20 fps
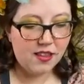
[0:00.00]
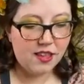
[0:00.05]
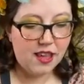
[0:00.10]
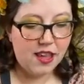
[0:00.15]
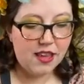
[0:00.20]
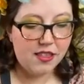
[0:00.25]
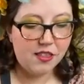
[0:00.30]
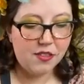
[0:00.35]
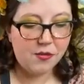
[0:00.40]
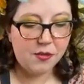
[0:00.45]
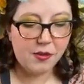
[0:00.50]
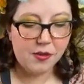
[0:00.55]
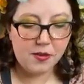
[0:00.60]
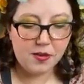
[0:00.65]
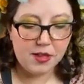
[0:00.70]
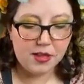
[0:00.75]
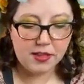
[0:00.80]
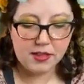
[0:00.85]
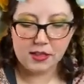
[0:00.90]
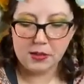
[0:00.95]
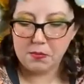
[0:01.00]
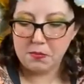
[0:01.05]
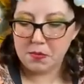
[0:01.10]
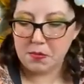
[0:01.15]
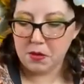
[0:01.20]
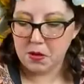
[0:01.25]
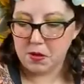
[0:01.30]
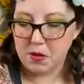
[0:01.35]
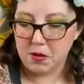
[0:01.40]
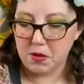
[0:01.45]
I threw this
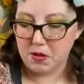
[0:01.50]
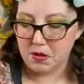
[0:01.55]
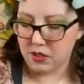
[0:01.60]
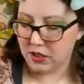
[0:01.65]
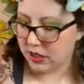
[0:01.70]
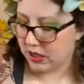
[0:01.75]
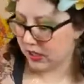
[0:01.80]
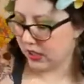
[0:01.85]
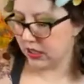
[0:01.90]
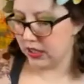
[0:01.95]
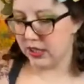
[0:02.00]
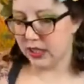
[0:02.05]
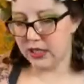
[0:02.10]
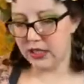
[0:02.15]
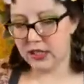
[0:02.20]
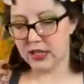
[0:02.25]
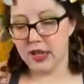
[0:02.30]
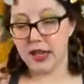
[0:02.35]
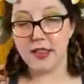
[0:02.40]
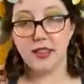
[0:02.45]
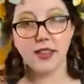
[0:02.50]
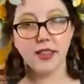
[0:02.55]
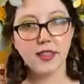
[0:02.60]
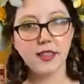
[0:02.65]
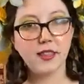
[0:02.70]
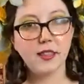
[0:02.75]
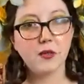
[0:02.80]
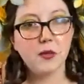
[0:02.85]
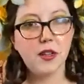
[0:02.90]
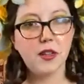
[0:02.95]
bowl. I think this
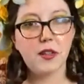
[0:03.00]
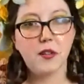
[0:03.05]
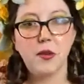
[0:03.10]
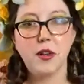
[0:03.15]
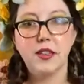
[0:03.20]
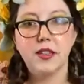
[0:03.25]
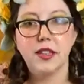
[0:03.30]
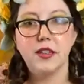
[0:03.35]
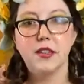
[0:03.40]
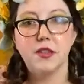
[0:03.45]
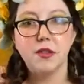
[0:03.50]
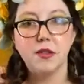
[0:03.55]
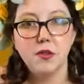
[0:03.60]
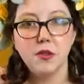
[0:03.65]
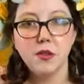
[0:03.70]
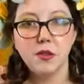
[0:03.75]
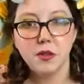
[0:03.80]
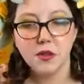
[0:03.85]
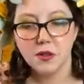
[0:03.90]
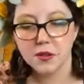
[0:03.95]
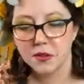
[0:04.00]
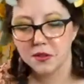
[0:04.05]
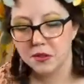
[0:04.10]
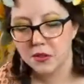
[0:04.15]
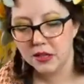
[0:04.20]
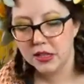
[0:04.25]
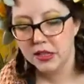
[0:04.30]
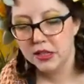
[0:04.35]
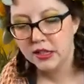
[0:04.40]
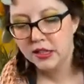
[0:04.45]
is one of the ones I threw
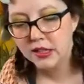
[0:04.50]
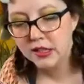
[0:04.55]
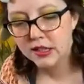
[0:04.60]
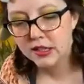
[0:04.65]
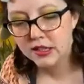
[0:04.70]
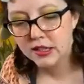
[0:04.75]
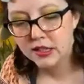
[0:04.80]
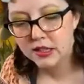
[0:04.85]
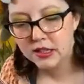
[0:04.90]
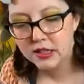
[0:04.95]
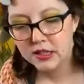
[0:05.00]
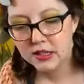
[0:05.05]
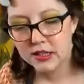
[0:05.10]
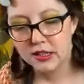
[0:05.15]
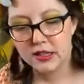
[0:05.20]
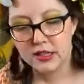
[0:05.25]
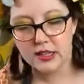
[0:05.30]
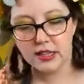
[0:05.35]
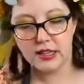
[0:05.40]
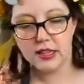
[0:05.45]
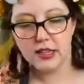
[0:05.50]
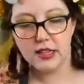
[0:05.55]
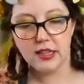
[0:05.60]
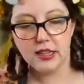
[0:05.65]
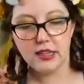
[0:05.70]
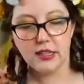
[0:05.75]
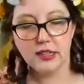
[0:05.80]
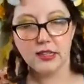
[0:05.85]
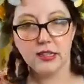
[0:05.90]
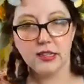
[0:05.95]

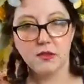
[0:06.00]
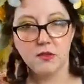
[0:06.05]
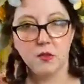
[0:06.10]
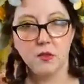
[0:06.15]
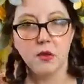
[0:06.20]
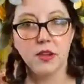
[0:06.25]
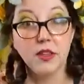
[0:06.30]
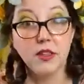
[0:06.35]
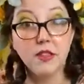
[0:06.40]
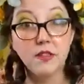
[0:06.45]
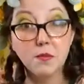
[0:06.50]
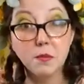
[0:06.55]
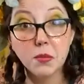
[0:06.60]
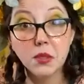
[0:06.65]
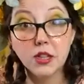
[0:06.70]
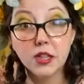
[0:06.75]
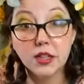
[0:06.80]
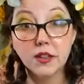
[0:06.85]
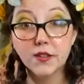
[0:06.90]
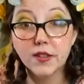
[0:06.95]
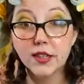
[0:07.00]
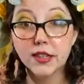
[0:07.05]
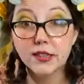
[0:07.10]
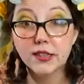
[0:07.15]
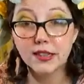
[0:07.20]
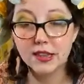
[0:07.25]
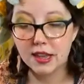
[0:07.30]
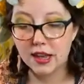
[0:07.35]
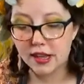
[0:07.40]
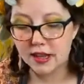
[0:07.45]
in one of the previous
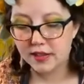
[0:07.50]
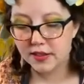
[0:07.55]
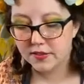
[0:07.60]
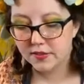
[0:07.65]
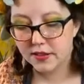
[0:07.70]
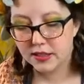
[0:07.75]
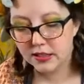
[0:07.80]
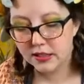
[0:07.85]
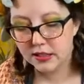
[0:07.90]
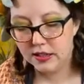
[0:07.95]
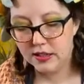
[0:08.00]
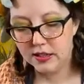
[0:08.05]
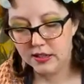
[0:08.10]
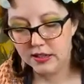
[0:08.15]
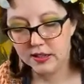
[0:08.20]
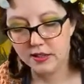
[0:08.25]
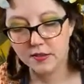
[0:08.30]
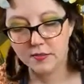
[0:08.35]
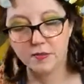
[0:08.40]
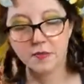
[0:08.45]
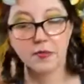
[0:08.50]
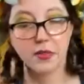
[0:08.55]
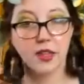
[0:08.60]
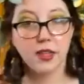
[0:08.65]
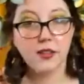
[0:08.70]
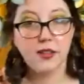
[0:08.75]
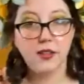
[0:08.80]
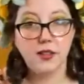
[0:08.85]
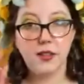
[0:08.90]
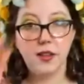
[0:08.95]
lives.
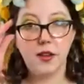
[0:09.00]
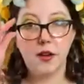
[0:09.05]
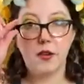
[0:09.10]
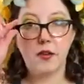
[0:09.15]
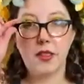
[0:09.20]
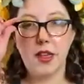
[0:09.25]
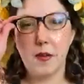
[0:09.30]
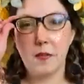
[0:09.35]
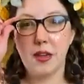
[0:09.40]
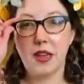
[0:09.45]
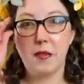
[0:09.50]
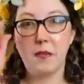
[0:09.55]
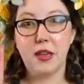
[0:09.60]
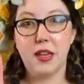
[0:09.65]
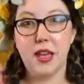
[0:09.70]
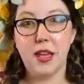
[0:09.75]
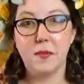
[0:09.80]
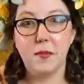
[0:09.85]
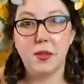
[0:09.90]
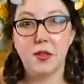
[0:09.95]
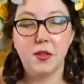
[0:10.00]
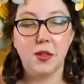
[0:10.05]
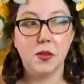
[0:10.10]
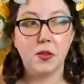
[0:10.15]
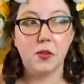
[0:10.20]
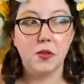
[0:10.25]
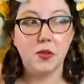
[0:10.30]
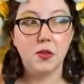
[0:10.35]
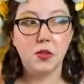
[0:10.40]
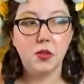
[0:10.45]
So that might have been episode
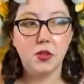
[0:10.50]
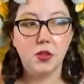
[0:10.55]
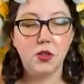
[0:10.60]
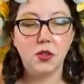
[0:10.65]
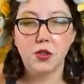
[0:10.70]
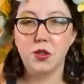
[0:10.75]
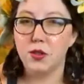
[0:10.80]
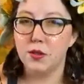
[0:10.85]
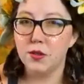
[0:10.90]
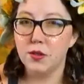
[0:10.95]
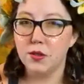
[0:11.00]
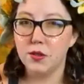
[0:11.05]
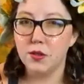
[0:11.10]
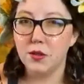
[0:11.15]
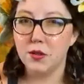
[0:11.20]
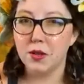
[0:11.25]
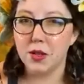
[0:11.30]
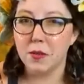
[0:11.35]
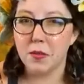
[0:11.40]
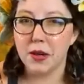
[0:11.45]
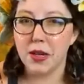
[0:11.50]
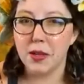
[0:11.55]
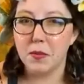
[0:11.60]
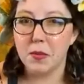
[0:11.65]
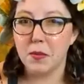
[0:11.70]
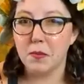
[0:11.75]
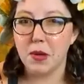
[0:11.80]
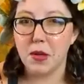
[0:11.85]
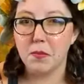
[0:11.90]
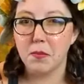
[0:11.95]
2, or it might have
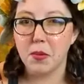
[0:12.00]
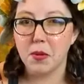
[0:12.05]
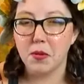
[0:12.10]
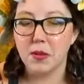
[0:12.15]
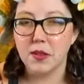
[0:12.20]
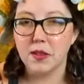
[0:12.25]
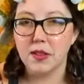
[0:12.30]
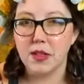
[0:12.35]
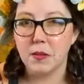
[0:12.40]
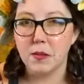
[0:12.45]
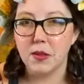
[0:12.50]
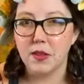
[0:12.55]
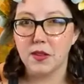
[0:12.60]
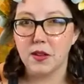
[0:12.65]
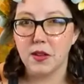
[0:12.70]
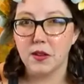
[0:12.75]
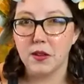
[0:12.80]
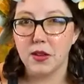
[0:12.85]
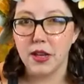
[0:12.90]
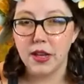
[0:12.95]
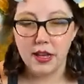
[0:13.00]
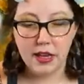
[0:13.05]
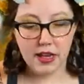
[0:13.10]
been my bonus episode.